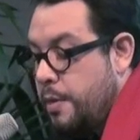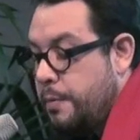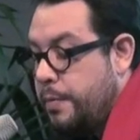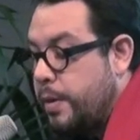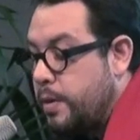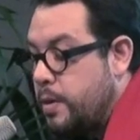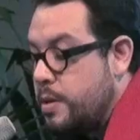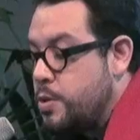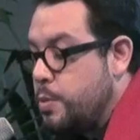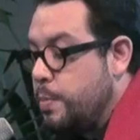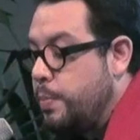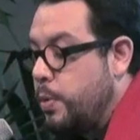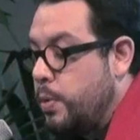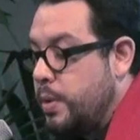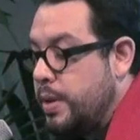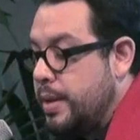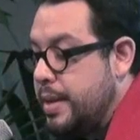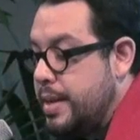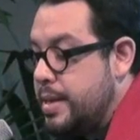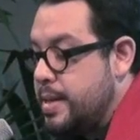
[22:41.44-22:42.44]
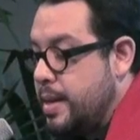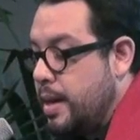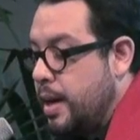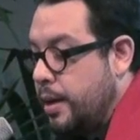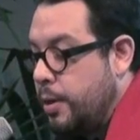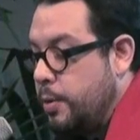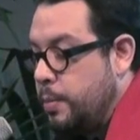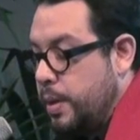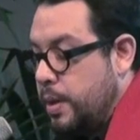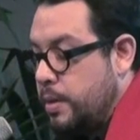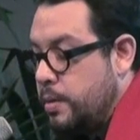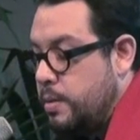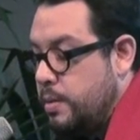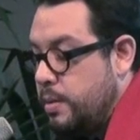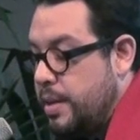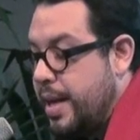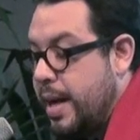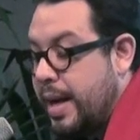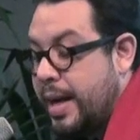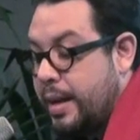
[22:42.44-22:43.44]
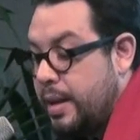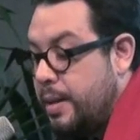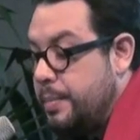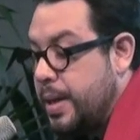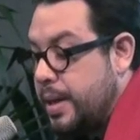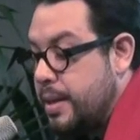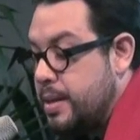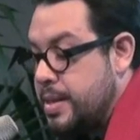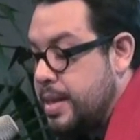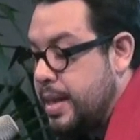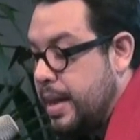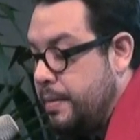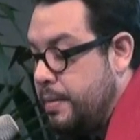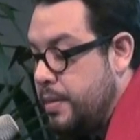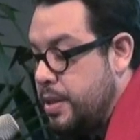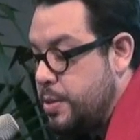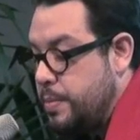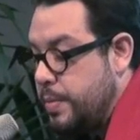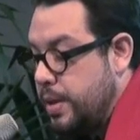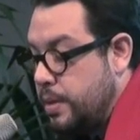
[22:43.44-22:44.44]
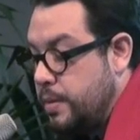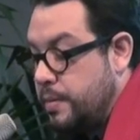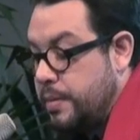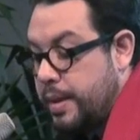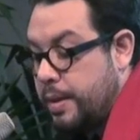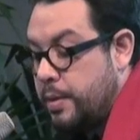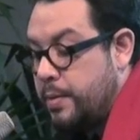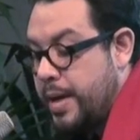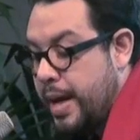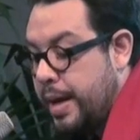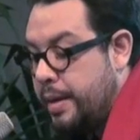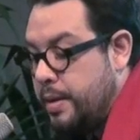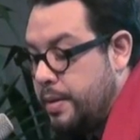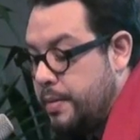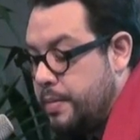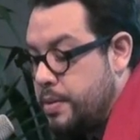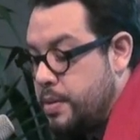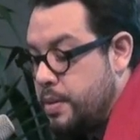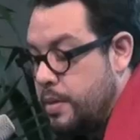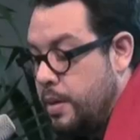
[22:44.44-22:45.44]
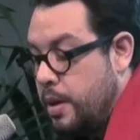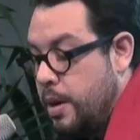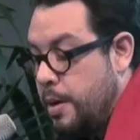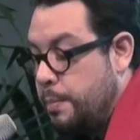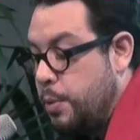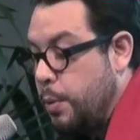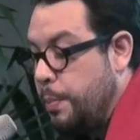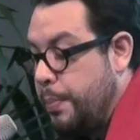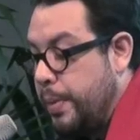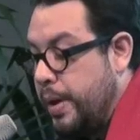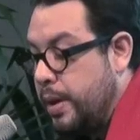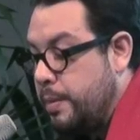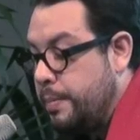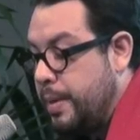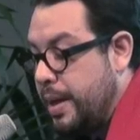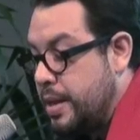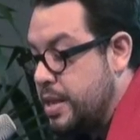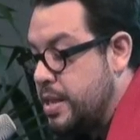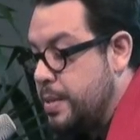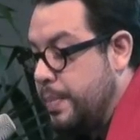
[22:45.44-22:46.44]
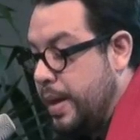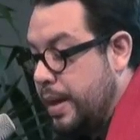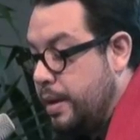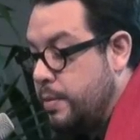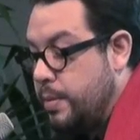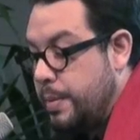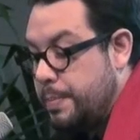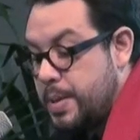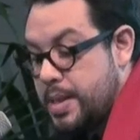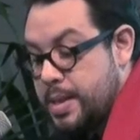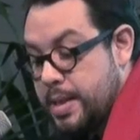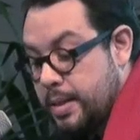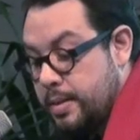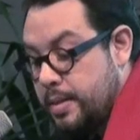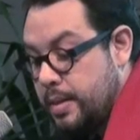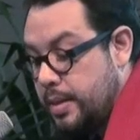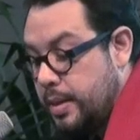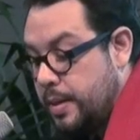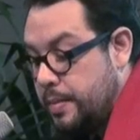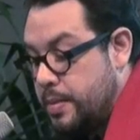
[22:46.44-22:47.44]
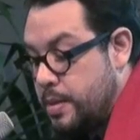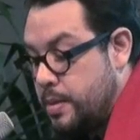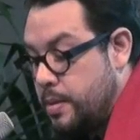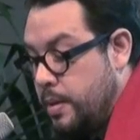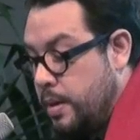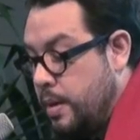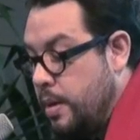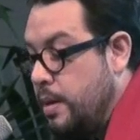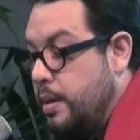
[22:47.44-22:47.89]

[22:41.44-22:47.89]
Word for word: Further supporting this argument, the academic establishment of the creatives, propelled by its many representatives,